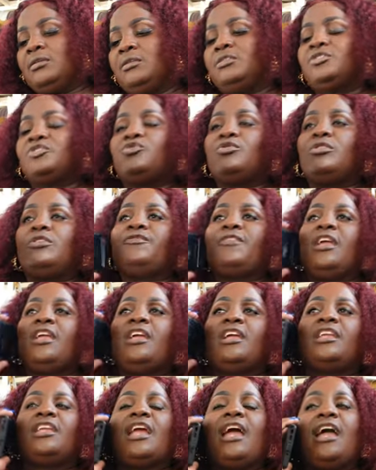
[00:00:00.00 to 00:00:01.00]
Sophia,
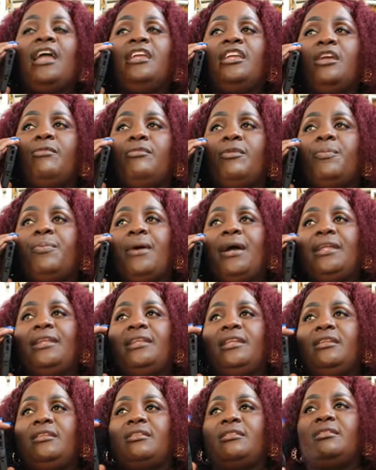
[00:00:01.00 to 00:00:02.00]
you can't hear me on
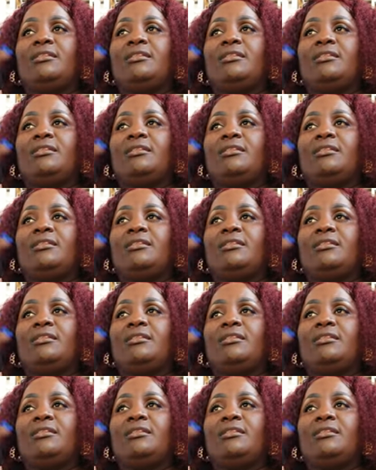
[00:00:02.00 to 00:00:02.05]
this.